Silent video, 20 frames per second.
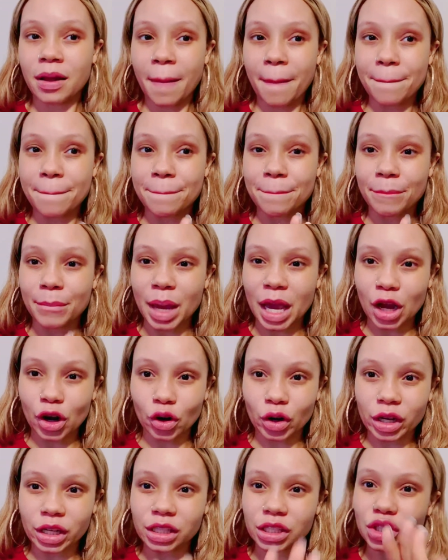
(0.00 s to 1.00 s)

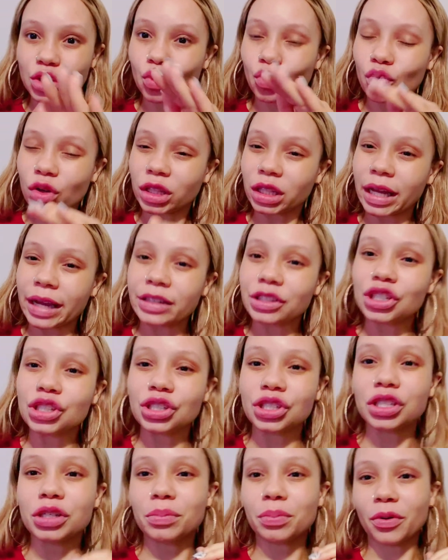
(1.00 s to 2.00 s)
marriage
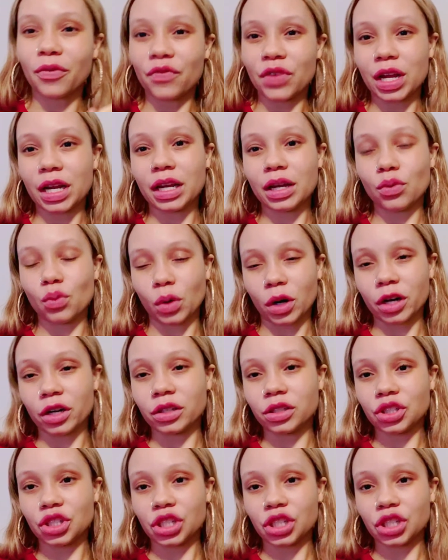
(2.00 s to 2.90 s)
relationship prophetic word